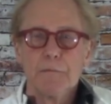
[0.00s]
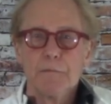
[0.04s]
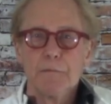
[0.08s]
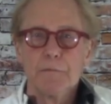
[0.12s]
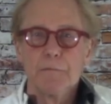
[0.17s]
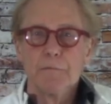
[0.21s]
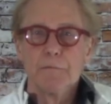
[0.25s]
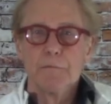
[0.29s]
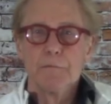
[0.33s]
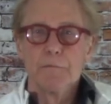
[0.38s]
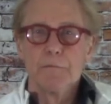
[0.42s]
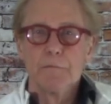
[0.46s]

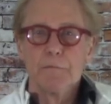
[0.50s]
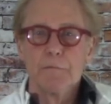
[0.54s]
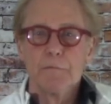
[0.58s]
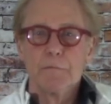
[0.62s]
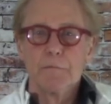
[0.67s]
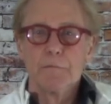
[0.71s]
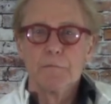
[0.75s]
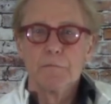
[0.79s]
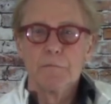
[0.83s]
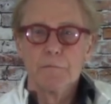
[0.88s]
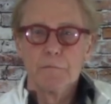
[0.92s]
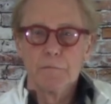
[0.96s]

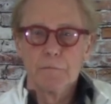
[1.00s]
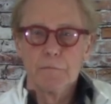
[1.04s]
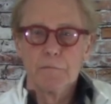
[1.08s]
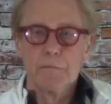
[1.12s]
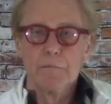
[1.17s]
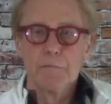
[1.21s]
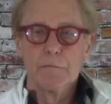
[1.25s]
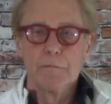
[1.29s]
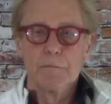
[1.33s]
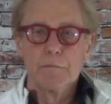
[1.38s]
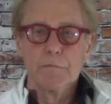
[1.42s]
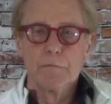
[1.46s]

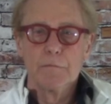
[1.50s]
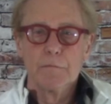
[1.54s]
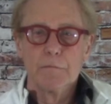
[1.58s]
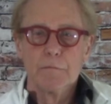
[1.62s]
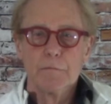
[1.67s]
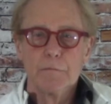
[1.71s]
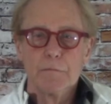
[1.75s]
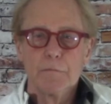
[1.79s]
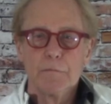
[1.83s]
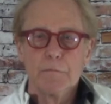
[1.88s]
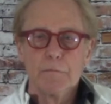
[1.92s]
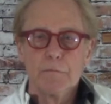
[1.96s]

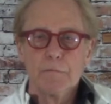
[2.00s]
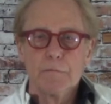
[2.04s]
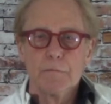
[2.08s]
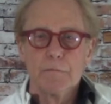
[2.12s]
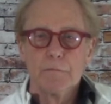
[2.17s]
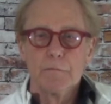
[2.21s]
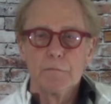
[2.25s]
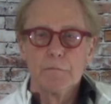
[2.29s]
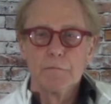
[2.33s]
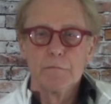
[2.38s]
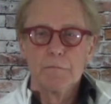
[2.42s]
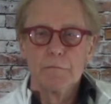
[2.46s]

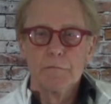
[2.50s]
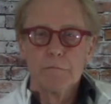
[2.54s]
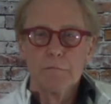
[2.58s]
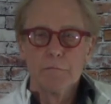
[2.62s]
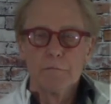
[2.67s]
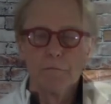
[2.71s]
No words are spoken by the person on screen.